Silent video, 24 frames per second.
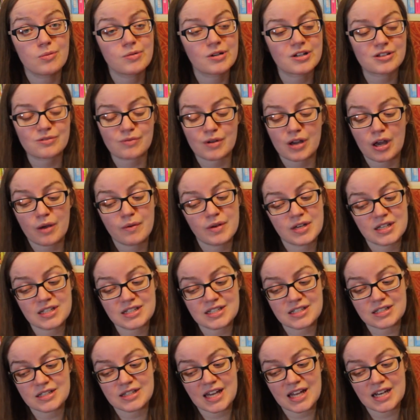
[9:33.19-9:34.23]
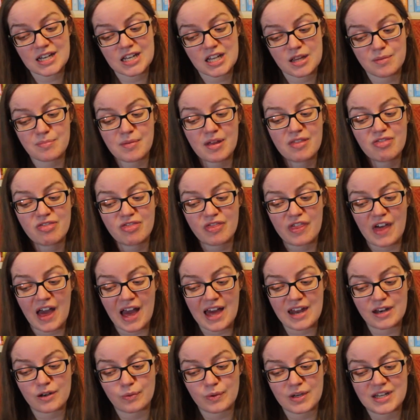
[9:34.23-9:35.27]
because we're going until the end of the month
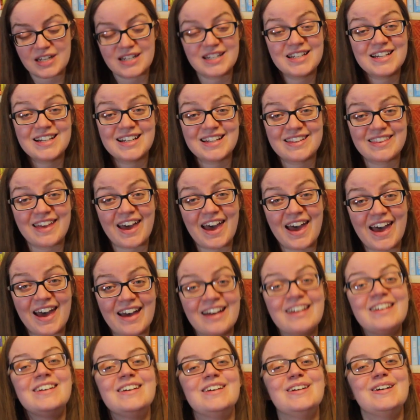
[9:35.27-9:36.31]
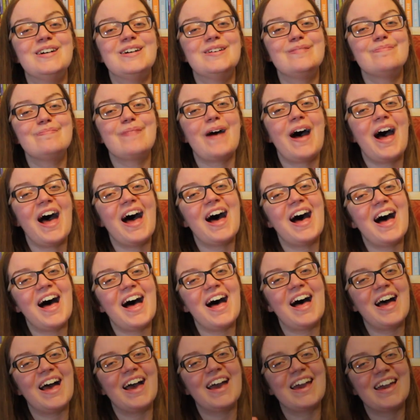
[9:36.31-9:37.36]
and we're nearly there.
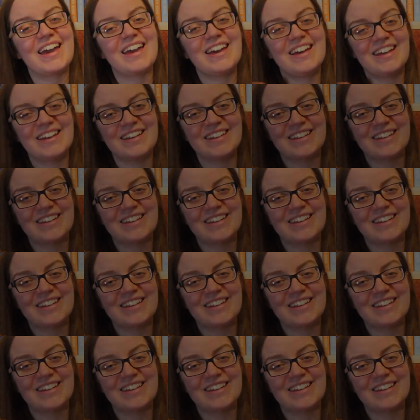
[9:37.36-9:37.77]
Bye!